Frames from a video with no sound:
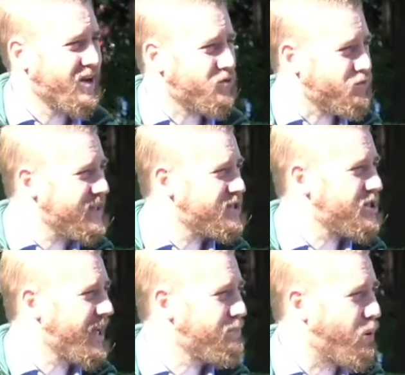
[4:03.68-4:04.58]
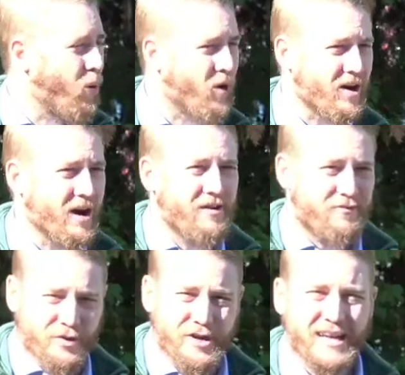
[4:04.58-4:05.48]
rich and poor,
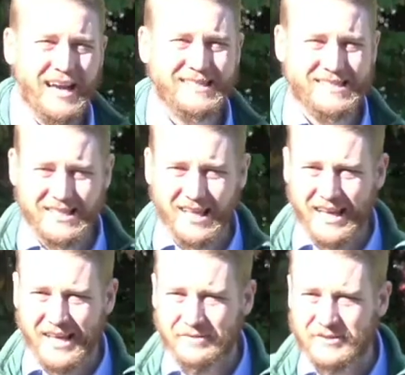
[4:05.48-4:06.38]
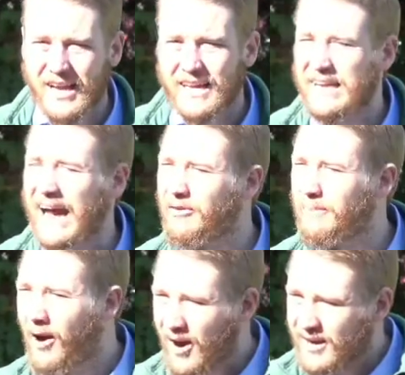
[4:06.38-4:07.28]
free and slaves, to have a
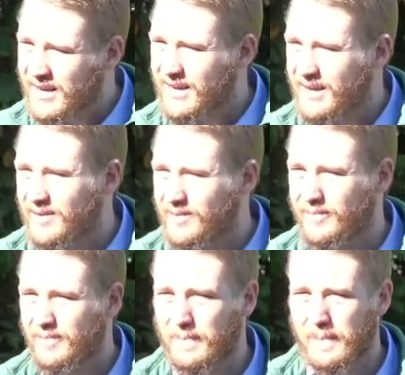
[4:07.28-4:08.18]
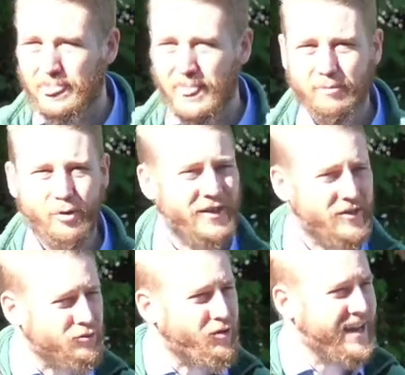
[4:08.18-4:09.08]
mark put on
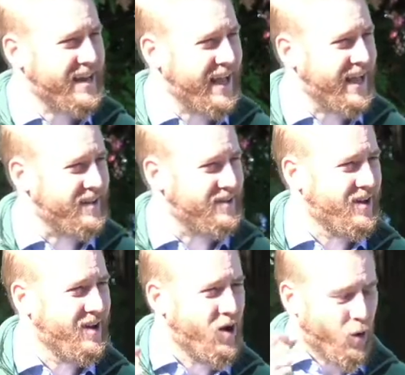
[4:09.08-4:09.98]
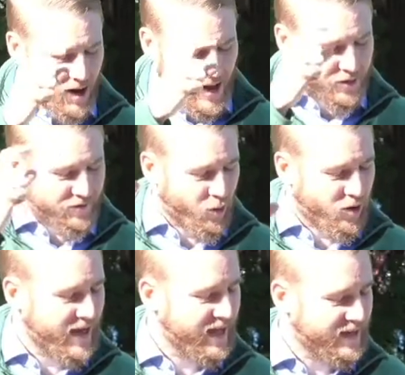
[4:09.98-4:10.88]
their right hand or on their
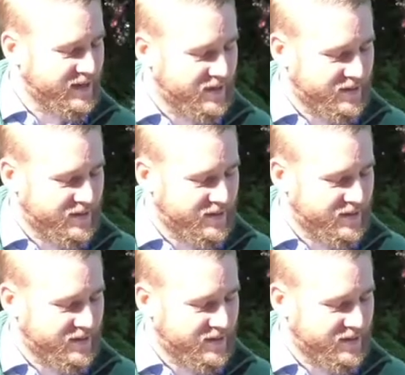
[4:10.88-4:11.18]
forehead.